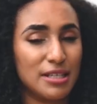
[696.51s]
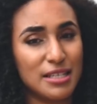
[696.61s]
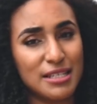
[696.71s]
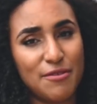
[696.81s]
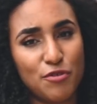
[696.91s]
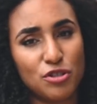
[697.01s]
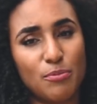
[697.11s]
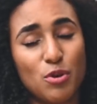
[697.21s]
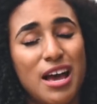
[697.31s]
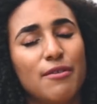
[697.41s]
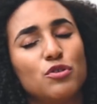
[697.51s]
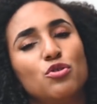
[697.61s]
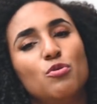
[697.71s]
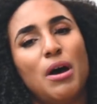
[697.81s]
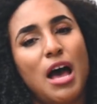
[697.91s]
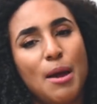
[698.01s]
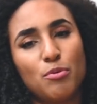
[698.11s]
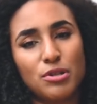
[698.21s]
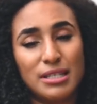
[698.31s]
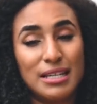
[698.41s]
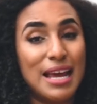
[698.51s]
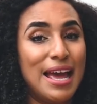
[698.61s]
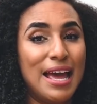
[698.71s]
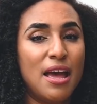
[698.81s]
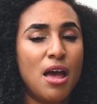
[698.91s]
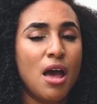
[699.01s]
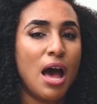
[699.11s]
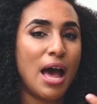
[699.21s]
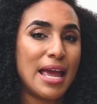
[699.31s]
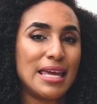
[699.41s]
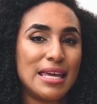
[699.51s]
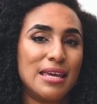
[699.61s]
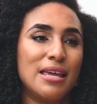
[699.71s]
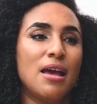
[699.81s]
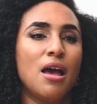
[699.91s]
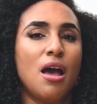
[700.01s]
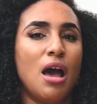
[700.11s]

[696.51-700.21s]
let's say for example you have super high porosity hair, i.e.